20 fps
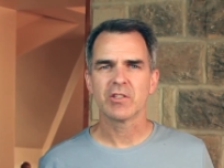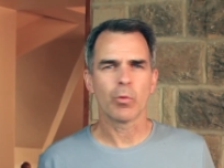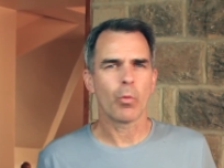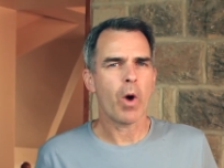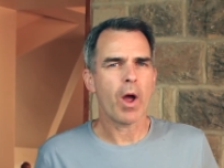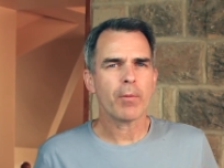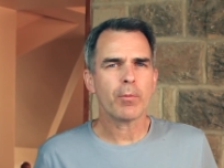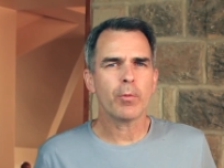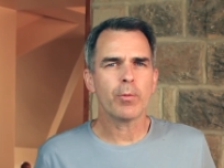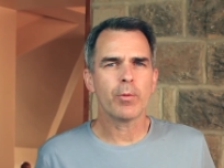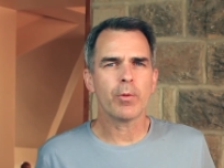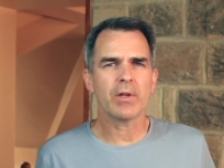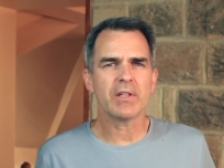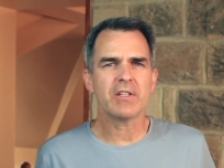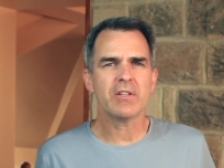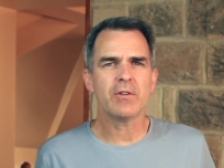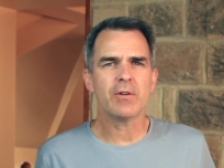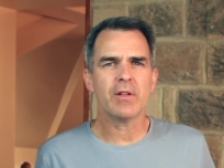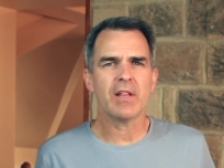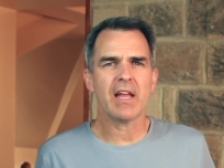So why would we want
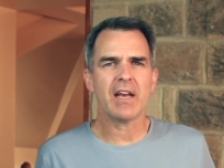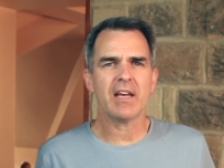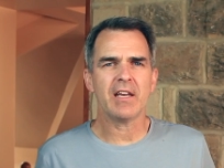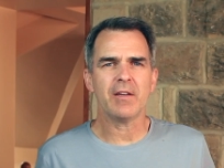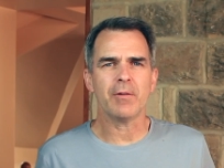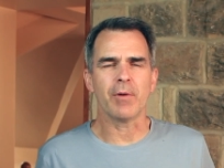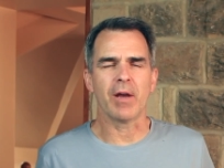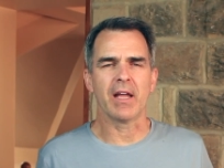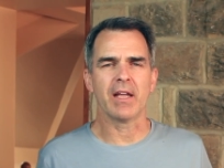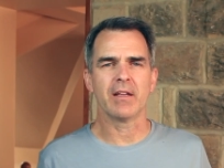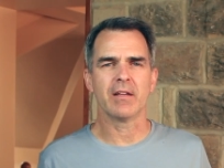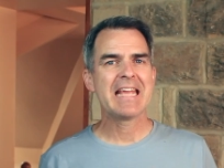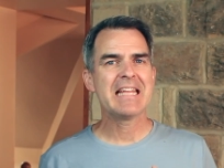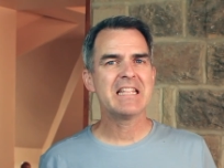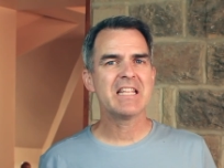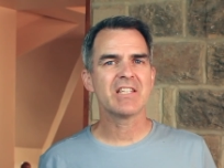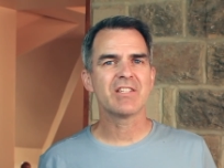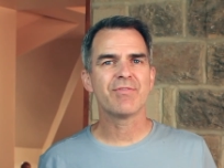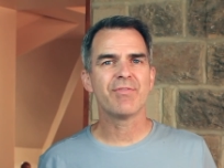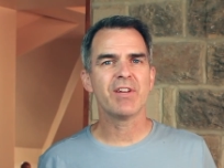to do that anyway? In
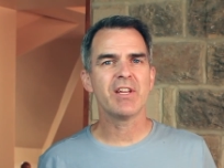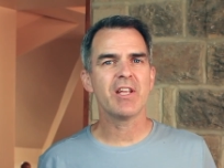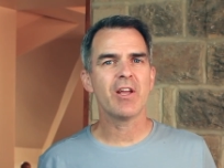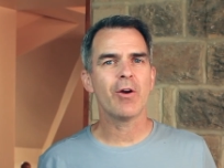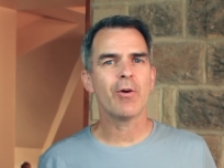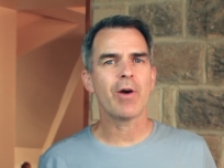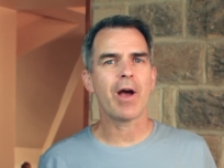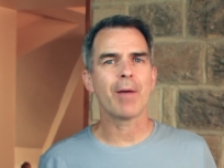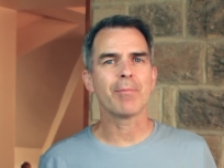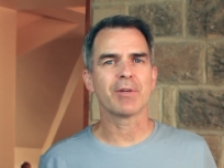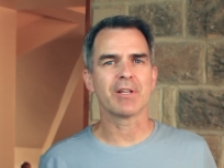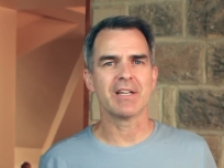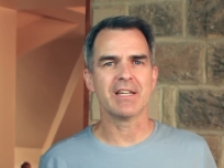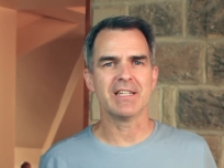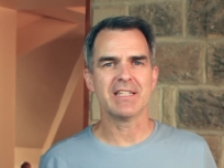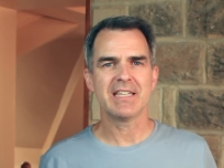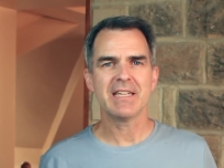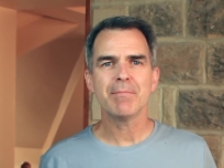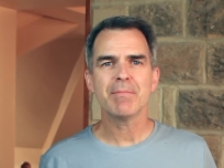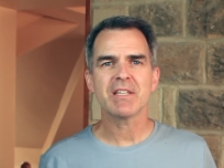this video, I'm going to
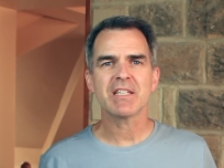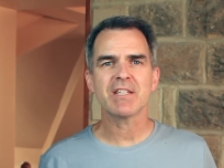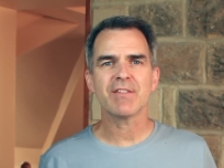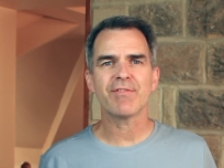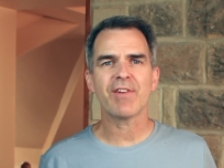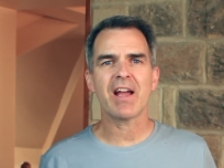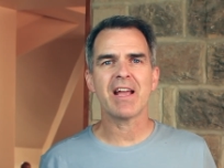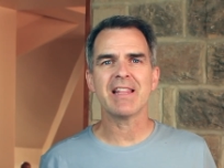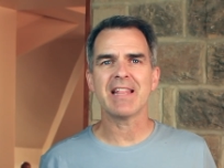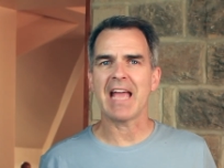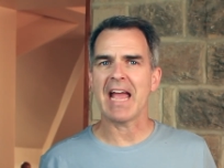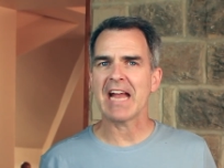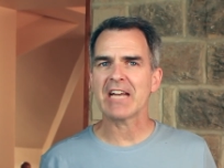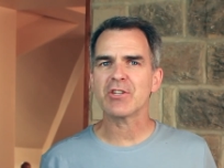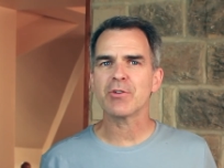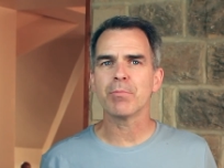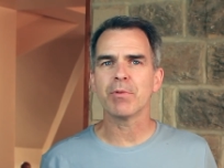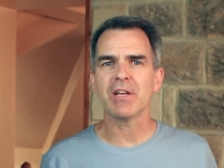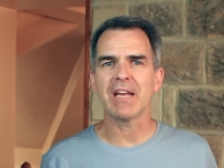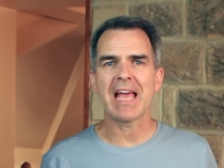demystify the
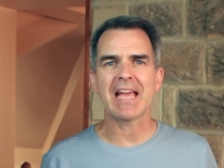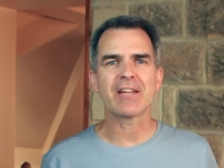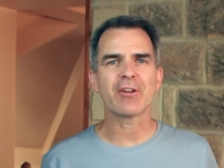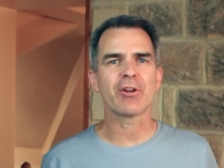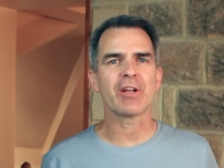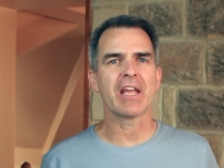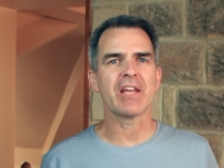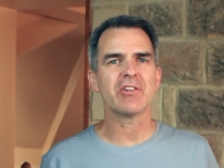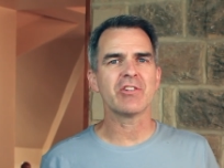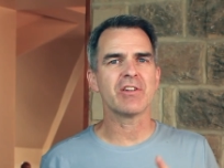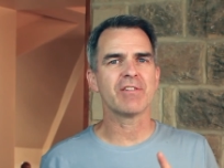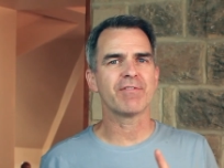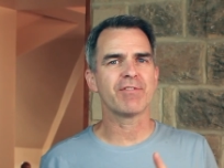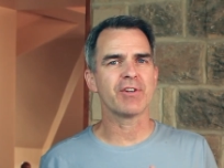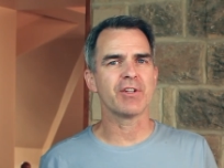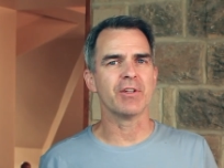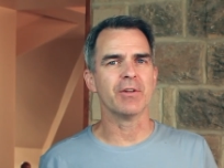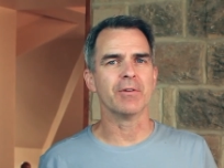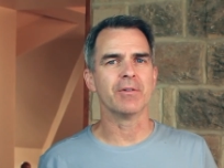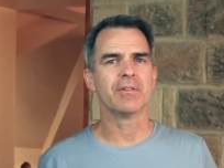attribute aggregation for
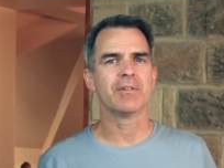you.